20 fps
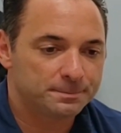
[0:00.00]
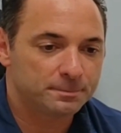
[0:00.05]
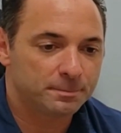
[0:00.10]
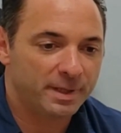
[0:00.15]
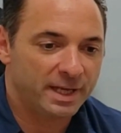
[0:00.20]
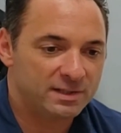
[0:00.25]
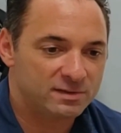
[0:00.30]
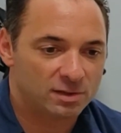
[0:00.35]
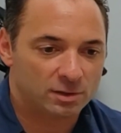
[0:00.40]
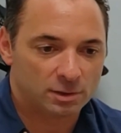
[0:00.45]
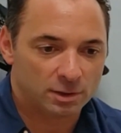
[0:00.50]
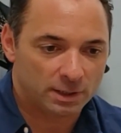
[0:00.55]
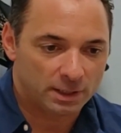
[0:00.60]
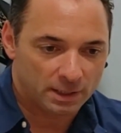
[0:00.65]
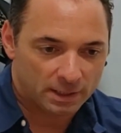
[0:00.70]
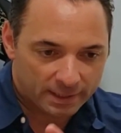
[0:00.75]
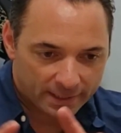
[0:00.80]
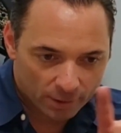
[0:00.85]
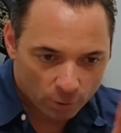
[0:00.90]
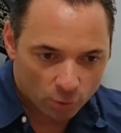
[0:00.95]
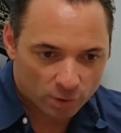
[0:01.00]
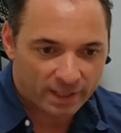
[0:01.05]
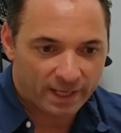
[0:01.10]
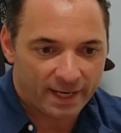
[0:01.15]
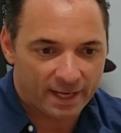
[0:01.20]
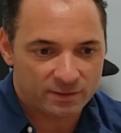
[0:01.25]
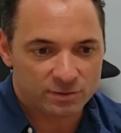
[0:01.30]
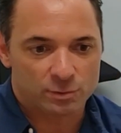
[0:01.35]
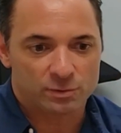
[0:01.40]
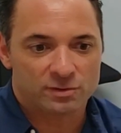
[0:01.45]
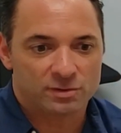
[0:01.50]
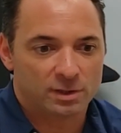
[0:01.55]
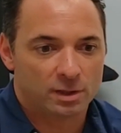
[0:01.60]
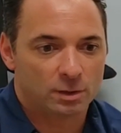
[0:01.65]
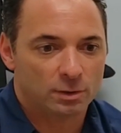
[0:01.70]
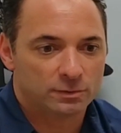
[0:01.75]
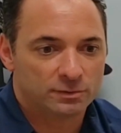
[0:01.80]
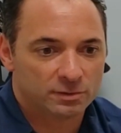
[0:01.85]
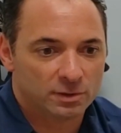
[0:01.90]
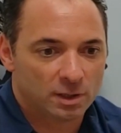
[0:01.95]
basically kill cancer
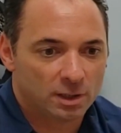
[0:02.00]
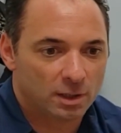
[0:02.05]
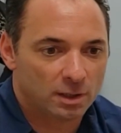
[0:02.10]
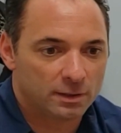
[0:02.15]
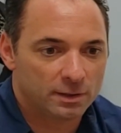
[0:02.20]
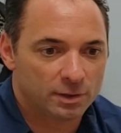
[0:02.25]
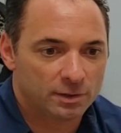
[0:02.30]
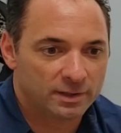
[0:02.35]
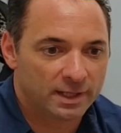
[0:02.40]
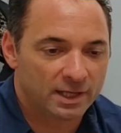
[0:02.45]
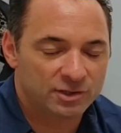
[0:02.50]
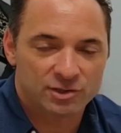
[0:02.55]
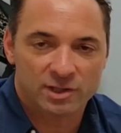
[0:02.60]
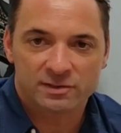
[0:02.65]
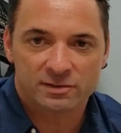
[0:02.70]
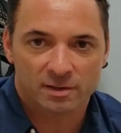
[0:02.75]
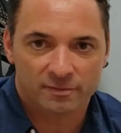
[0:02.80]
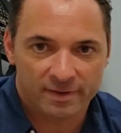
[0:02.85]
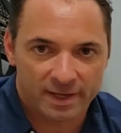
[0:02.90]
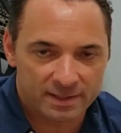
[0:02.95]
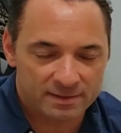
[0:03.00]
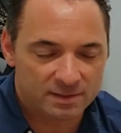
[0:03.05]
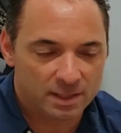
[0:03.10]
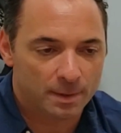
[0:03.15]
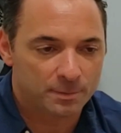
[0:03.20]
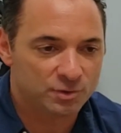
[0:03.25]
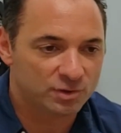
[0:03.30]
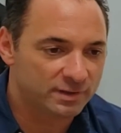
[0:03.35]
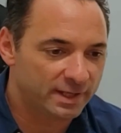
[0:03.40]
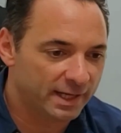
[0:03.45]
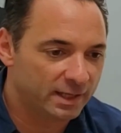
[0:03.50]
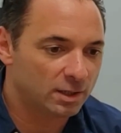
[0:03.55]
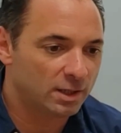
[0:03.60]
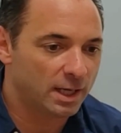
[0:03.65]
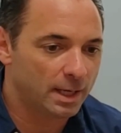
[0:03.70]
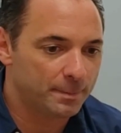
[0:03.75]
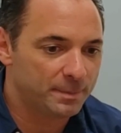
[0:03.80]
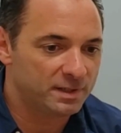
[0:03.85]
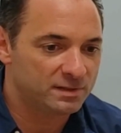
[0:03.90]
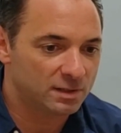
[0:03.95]
cells. They're digestive enzymes you take on an
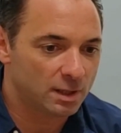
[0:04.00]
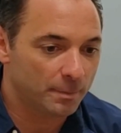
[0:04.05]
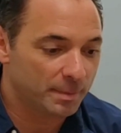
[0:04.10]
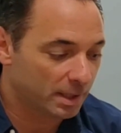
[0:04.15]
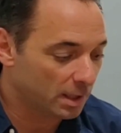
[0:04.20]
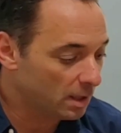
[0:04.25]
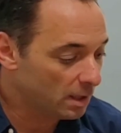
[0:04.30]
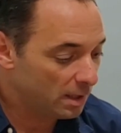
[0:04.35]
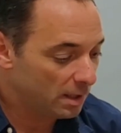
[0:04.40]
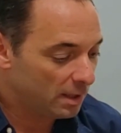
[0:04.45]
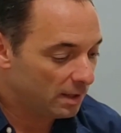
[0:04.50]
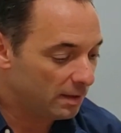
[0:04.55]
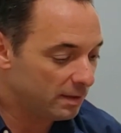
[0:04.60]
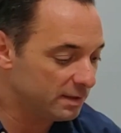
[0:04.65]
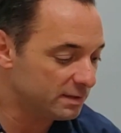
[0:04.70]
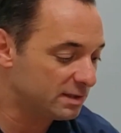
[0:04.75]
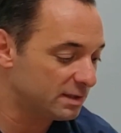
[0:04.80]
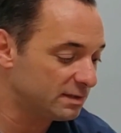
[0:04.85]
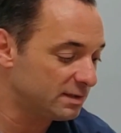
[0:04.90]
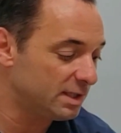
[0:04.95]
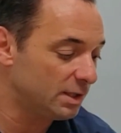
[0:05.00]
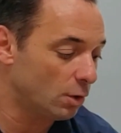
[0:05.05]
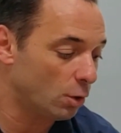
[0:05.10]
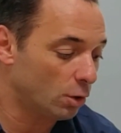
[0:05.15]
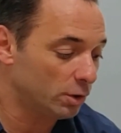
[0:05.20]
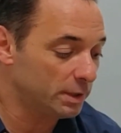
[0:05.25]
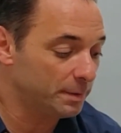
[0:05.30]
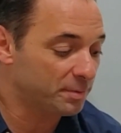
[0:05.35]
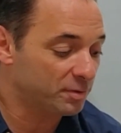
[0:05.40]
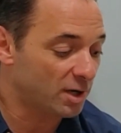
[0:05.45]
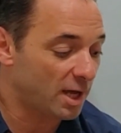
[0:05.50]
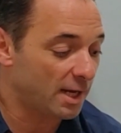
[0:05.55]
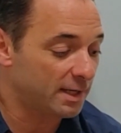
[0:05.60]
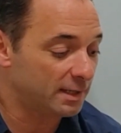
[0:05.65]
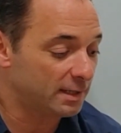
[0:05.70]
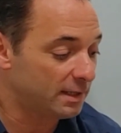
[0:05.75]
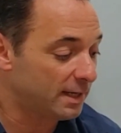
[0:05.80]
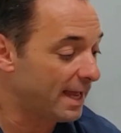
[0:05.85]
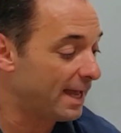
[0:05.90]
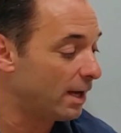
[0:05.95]
empty stomach. This is the only
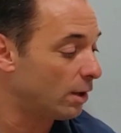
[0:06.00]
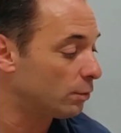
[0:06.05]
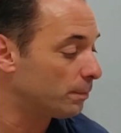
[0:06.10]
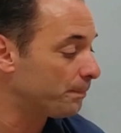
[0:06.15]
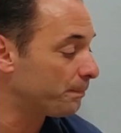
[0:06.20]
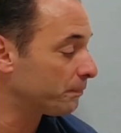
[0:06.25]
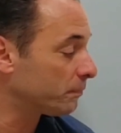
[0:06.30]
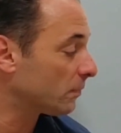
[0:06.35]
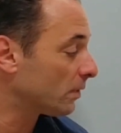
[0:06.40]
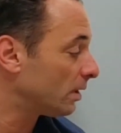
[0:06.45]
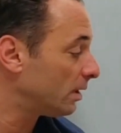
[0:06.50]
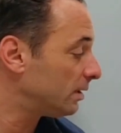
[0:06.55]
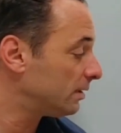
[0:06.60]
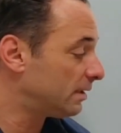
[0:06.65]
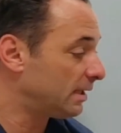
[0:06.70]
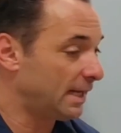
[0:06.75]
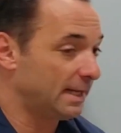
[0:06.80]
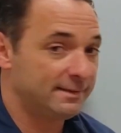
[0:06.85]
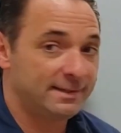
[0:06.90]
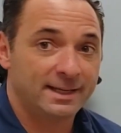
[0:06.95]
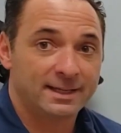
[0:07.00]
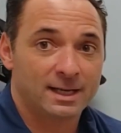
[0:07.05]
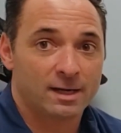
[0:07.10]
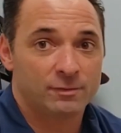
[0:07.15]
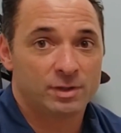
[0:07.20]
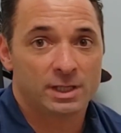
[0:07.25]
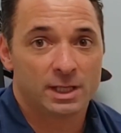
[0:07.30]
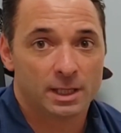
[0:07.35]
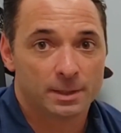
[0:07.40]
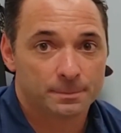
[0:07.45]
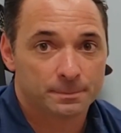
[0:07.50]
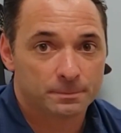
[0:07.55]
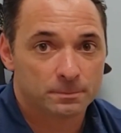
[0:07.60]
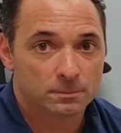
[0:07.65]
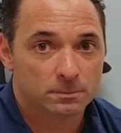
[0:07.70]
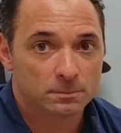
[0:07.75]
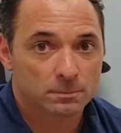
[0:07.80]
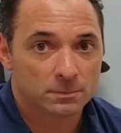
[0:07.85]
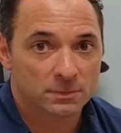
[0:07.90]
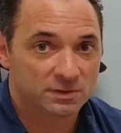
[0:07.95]
product now that I take every day.
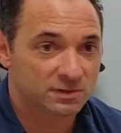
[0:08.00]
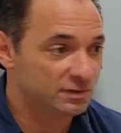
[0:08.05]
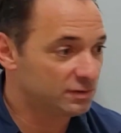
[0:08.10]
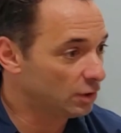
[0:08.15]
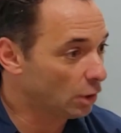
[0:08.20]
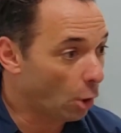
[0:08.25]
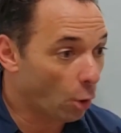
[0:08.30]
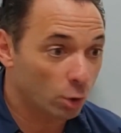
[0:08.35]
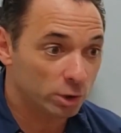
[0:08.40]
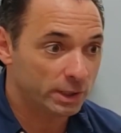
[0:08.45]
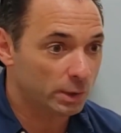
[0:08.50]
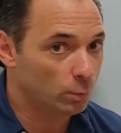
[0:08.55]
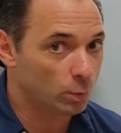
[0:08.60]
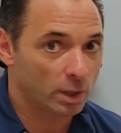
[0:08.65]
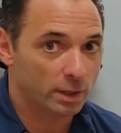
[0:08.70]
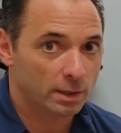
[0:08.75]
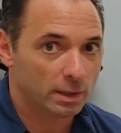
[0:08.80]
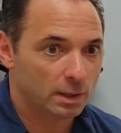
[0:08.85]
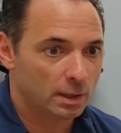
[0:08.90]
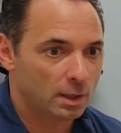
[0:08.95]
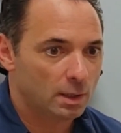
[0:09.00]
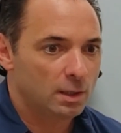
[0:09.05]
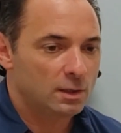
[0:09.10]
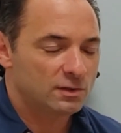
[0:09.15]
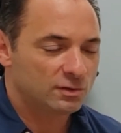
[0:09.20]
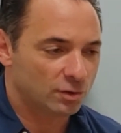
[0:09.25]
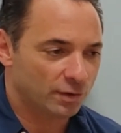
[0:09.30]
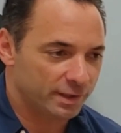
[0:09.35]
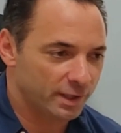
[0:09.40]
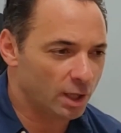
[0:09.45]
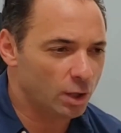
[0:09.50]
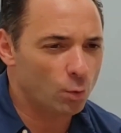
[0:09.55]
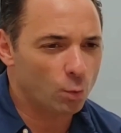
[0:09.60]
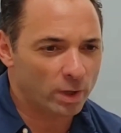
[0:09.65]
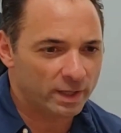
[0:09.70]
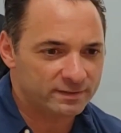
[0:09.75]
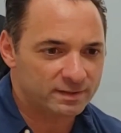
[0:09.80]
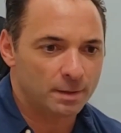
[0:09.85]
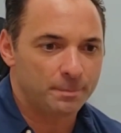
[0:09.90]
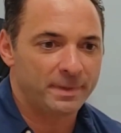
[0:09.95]
This is the only one. So the other
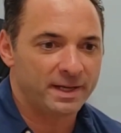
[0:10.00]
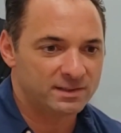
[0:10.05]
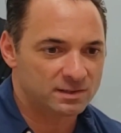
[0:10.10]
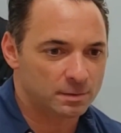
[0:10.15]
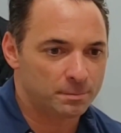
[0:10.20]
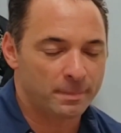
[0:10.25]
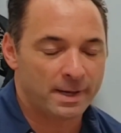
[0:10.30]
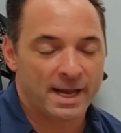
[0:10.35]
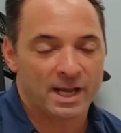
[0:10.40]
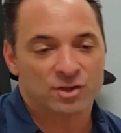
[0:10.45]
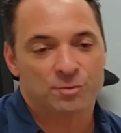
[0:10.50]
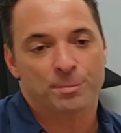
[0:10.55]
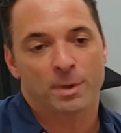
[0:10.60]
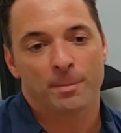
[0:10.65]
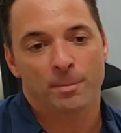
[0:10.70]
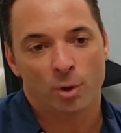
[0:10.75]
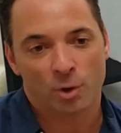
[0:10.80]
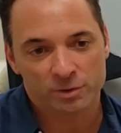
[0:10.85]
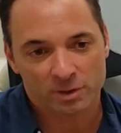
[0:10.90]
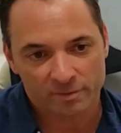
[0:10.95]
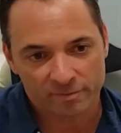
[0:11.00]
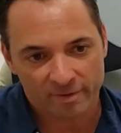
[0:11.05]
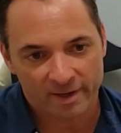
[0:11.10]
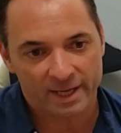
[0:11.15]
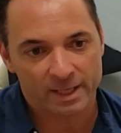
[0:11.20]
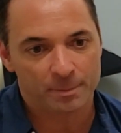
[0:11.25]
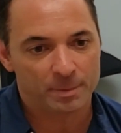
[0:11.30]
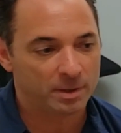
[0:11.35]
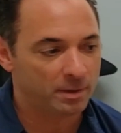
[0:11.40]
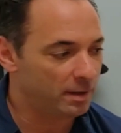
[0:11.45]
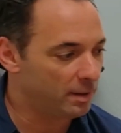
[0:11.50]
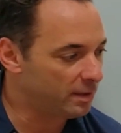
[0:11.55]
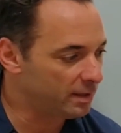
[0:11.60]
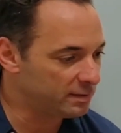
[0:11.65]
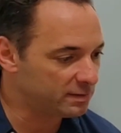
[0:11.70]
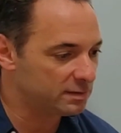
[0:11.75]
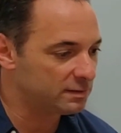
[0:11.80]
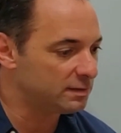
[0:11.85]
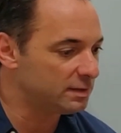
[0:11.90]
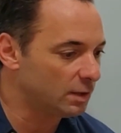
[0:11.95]
ones I mix and match, my multivitamin.
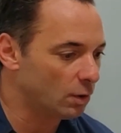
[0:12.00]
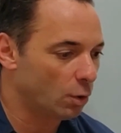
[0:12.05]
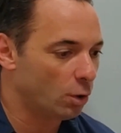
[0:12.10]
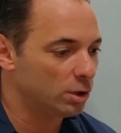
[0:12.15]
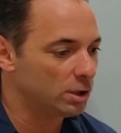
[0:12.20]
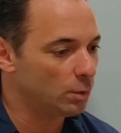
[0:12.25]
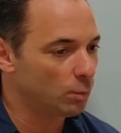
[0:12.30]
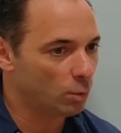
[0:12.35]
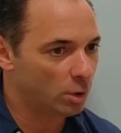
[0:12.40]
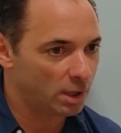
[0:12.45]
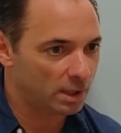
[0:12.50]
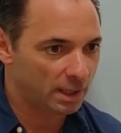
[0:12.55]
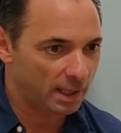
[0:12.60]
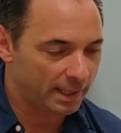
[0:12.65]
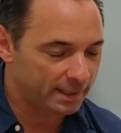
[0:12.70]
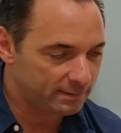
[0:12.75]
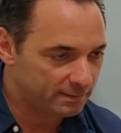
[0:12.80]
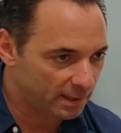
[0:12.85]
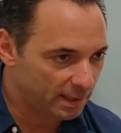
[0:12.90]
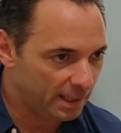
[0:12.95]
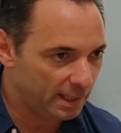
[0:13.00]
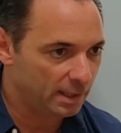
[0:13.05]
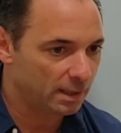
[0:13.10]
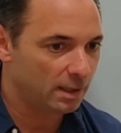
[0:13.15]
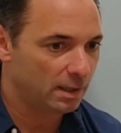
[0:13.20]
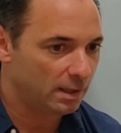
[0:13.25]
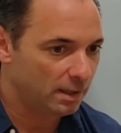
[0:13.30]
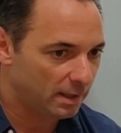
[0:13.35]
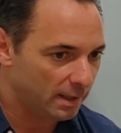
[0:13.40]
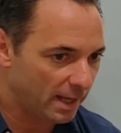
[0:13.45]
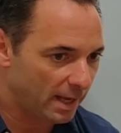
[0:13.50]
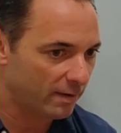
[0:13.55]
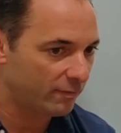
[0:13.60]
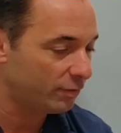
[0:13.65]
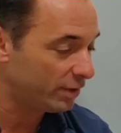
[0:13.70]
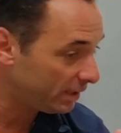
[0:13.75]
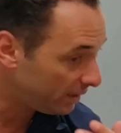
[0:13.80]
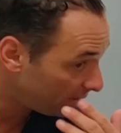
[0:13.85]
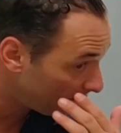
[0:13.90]
This is the only one I take every